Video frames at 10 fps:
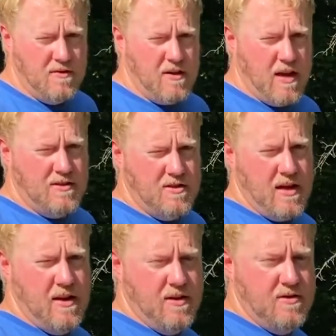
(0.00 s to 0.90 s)
I've got just
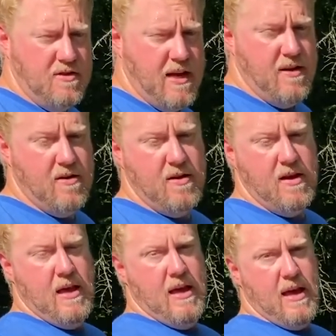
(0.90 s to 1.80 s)
kind of your standard
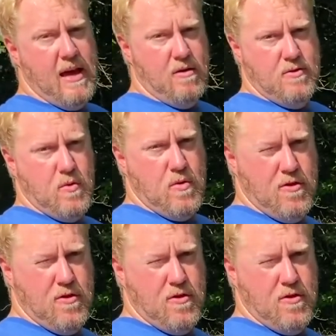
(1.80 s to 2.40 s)
outdoor